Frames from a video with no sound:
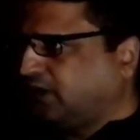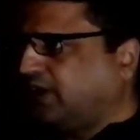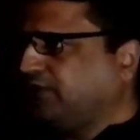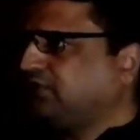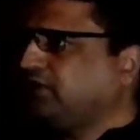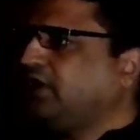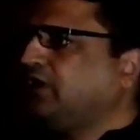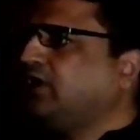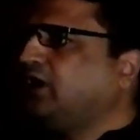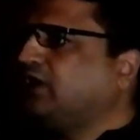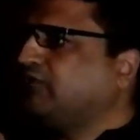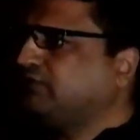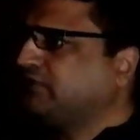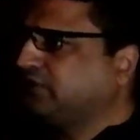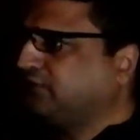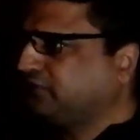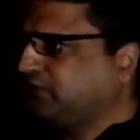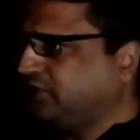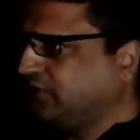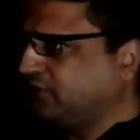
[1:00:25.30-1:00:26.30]
I say Allah
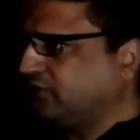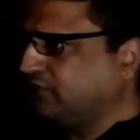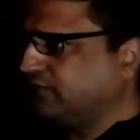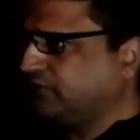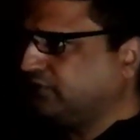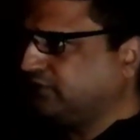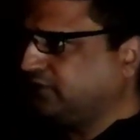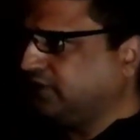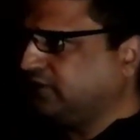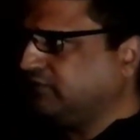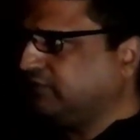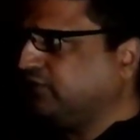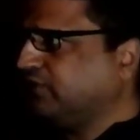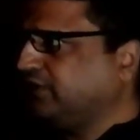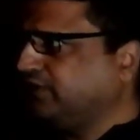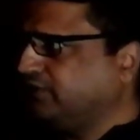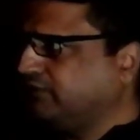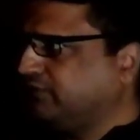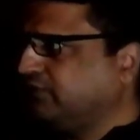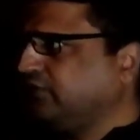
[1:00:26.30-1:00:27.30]
for the sake of Hussein, for,
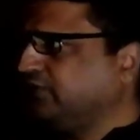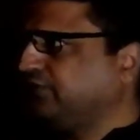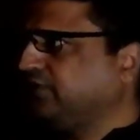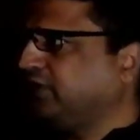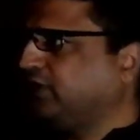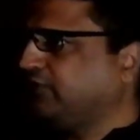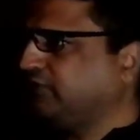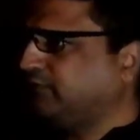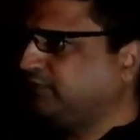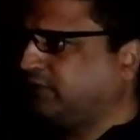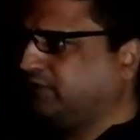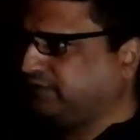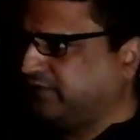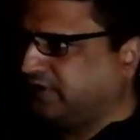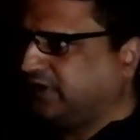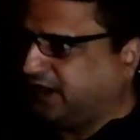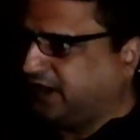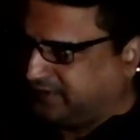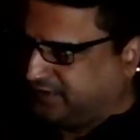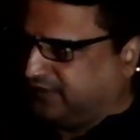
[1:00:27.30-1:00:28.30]
for your sake of your I
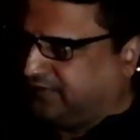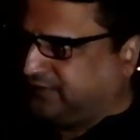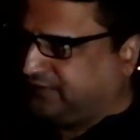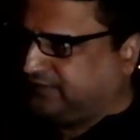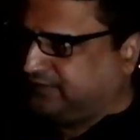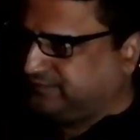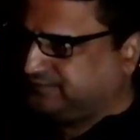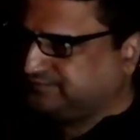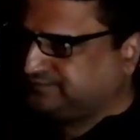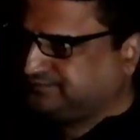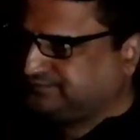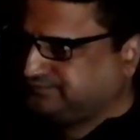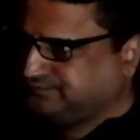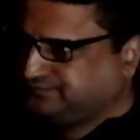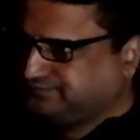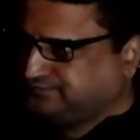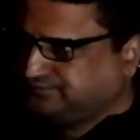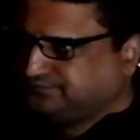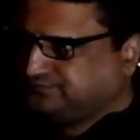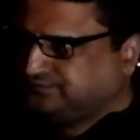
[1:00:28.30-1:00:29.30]
will practice. give you I will give you a
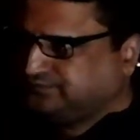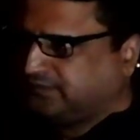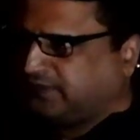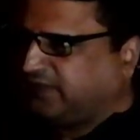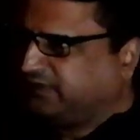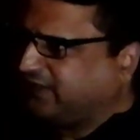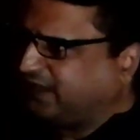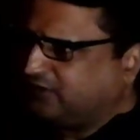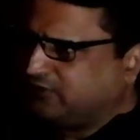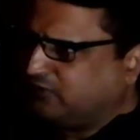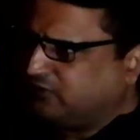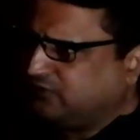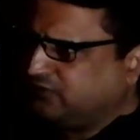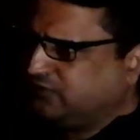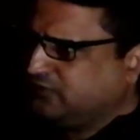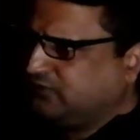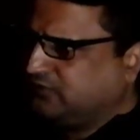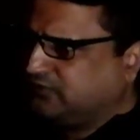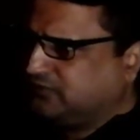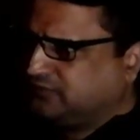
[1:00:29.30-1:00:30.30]
different approach I'm
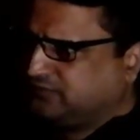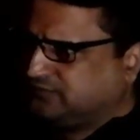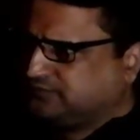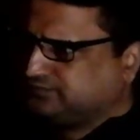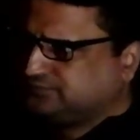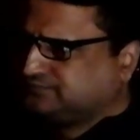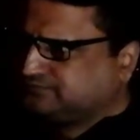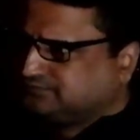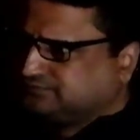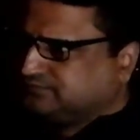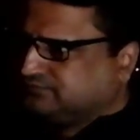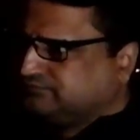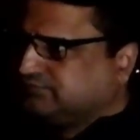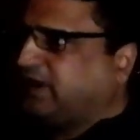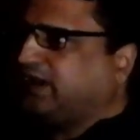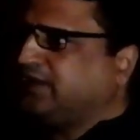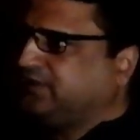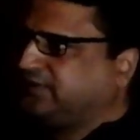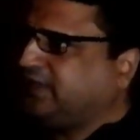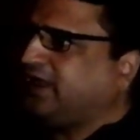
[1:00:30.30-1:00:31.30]
better than that.
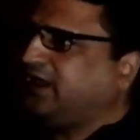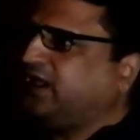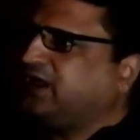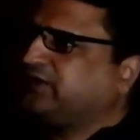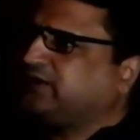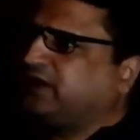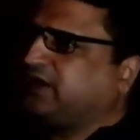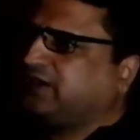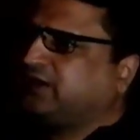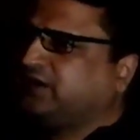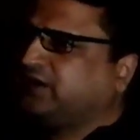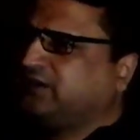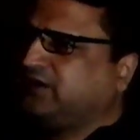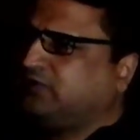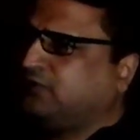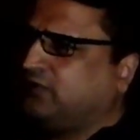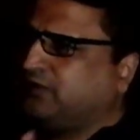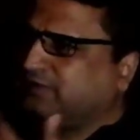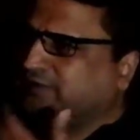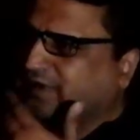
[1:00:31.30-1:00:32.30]
But is that like no,
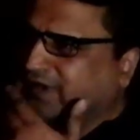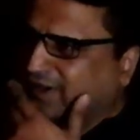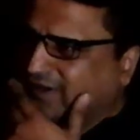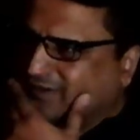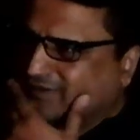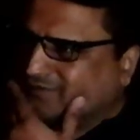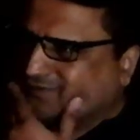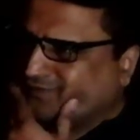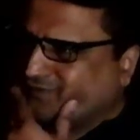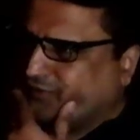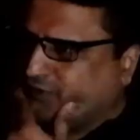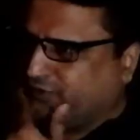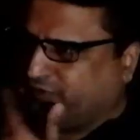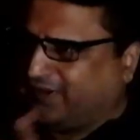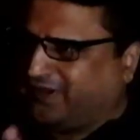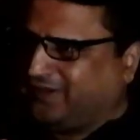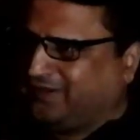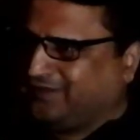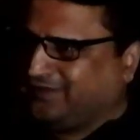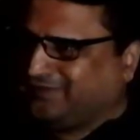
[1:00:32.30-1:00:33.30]
you could ask Allah
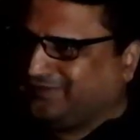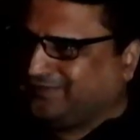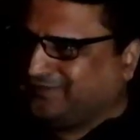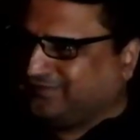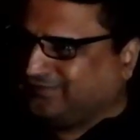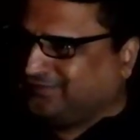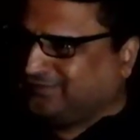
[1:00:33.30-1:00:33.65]
through